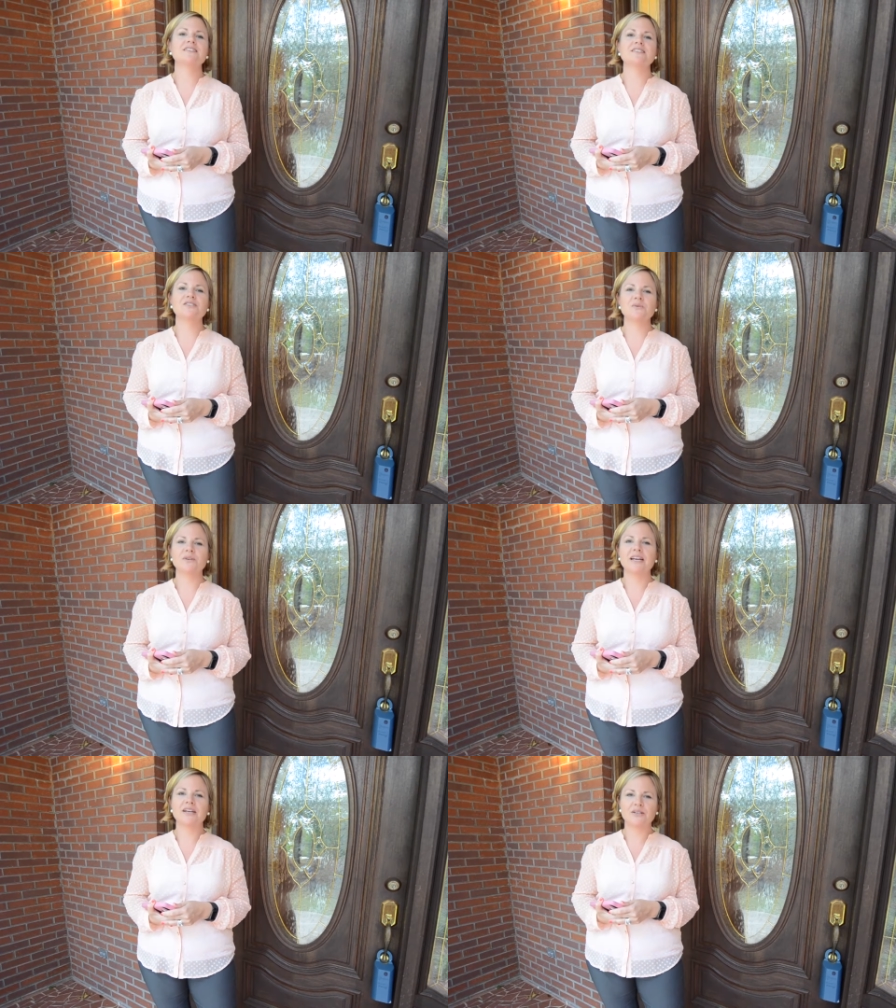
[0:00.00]
This is
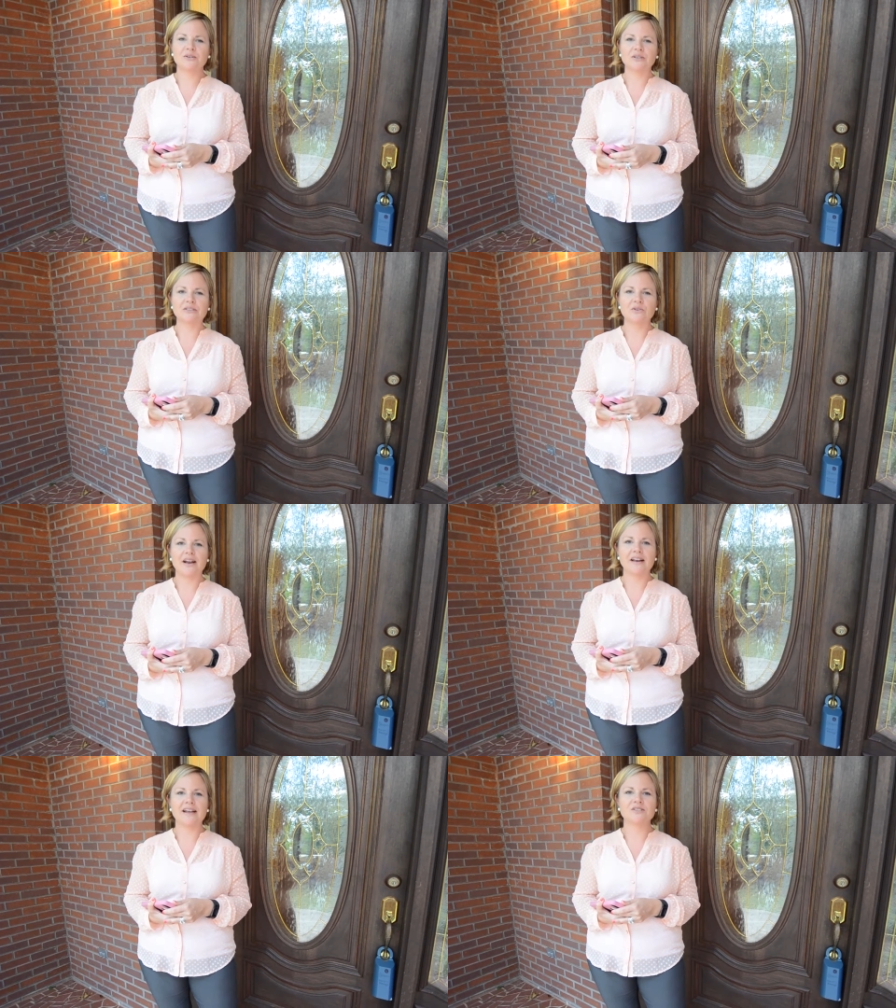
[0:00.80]
2800
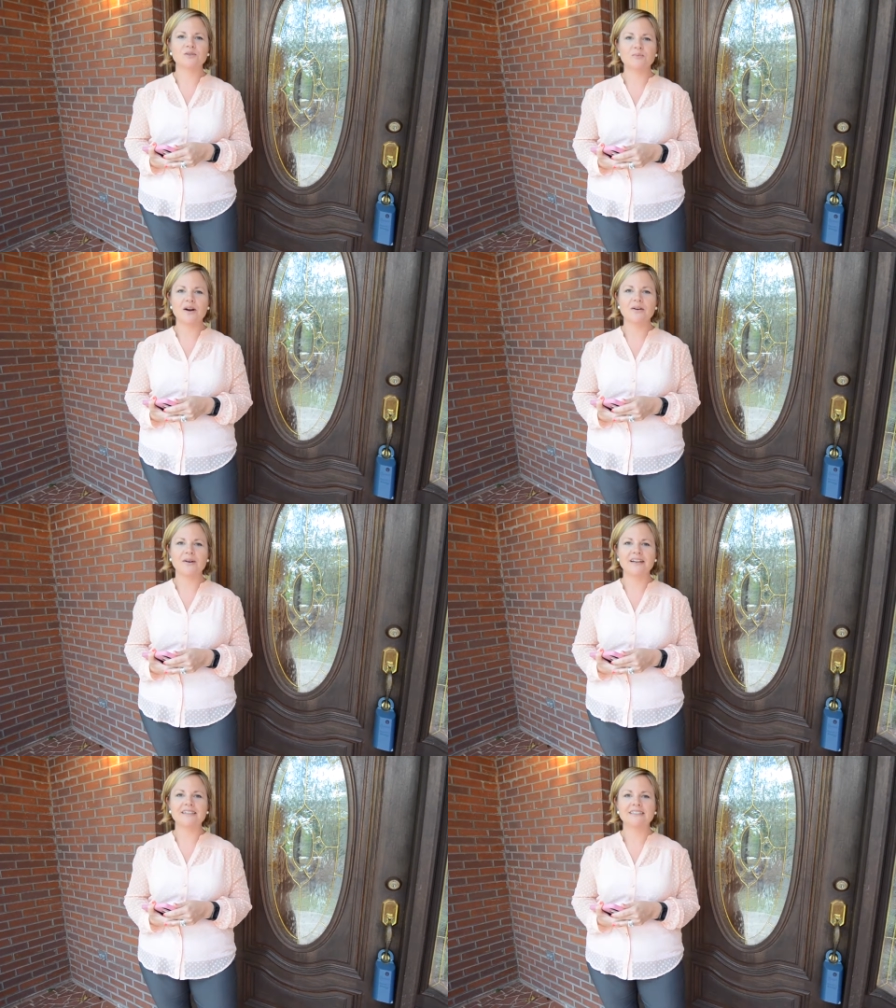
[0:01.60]
Grand National
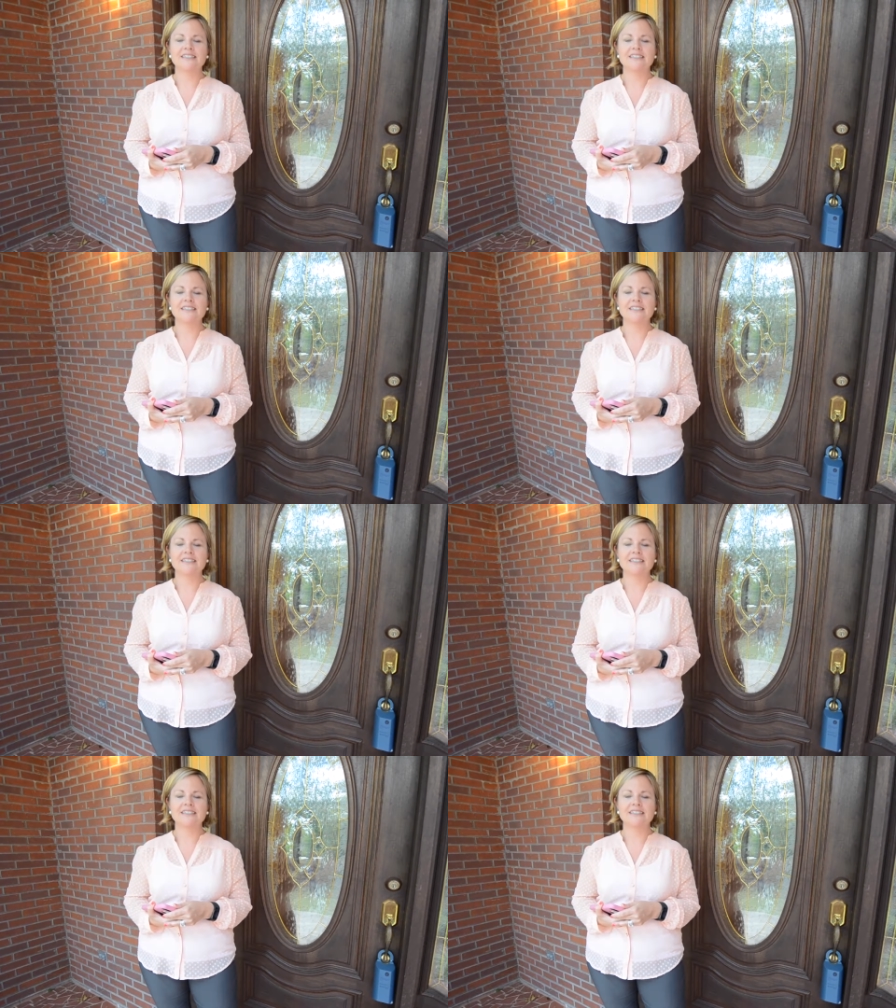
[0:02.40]
Parkway.